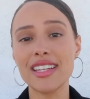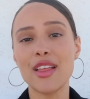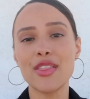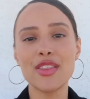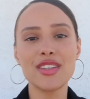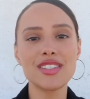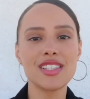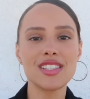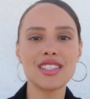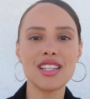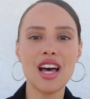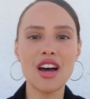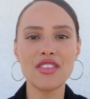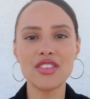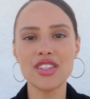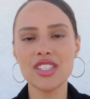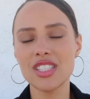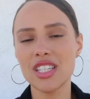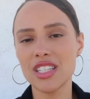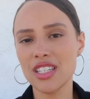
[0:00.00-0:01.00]
Now this is
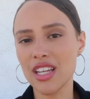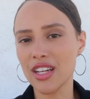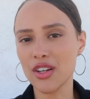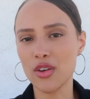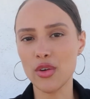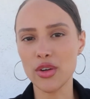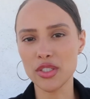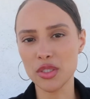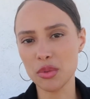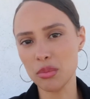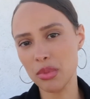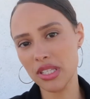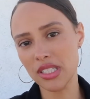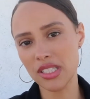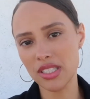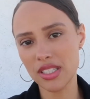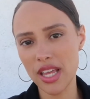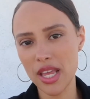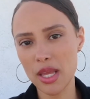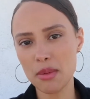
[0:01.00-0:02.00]
obviously not going to be the
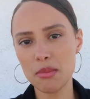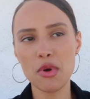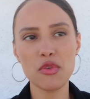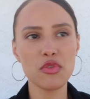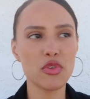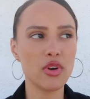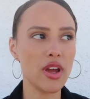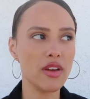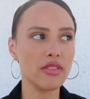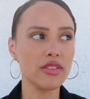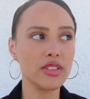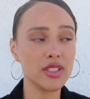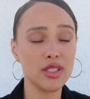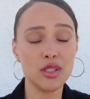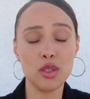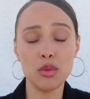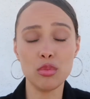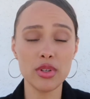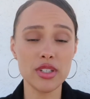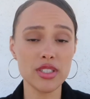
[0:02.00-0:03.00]
same for every
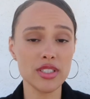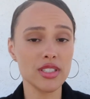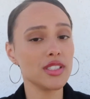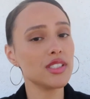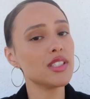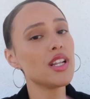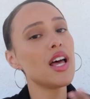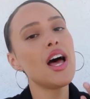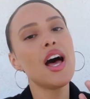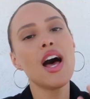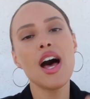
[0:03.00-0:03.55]
single person.